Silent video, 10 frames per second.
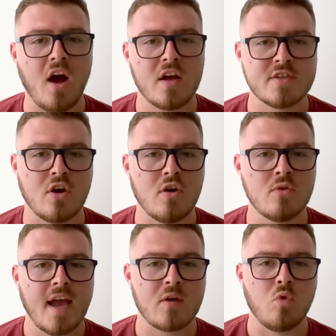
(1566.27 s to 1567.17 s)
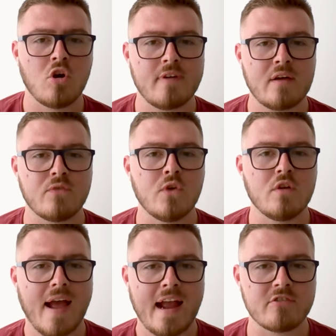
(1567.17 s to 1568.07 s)
asshole and walk around full
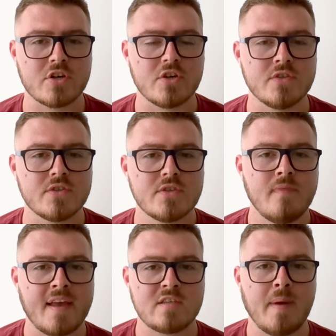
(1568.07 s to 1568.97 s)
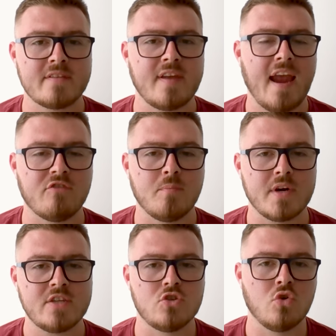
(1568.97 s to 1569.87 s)
of arrogance, expecting
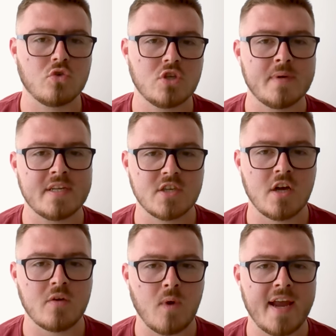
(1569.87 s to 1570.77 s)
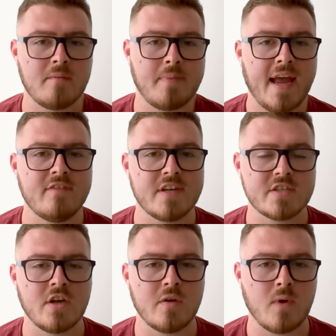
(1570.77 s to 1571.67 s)
everybody to talk to you in a certain way and behave in a
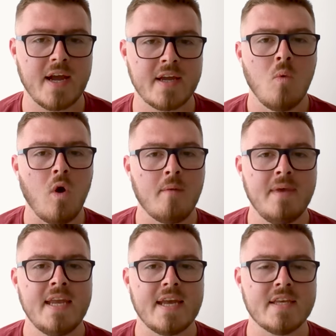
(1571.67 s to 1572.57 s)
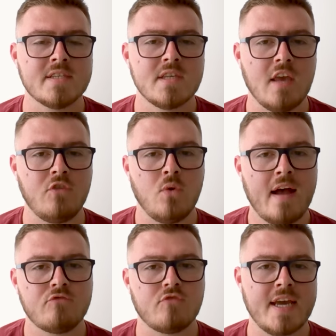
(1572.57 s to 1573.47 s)
certain way. What I mean is, if you
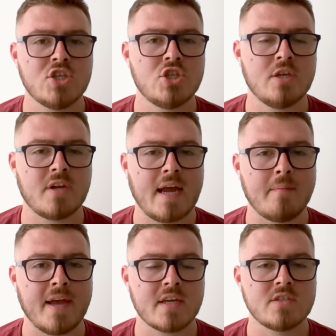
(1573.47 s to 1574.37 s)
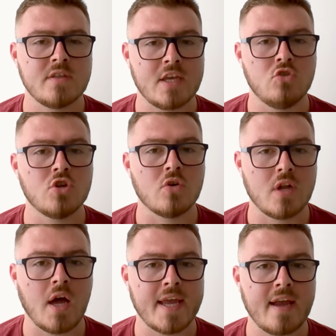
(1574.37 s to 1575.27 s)
have relationship dynamics that you don't
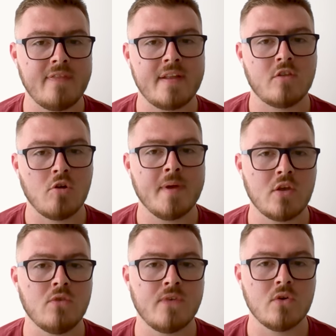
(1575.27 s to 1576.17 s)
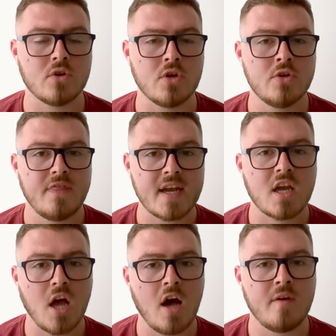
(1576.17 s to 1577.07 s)
like and they don't make you feel good, then
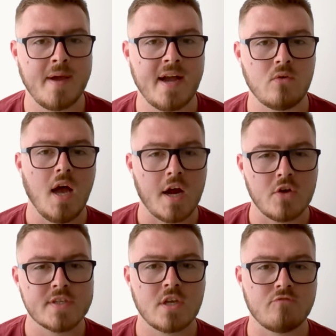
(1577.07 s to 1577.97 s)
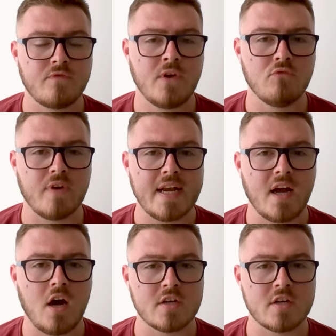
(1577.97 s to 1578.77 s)
cut them out. I know this can feel really hard,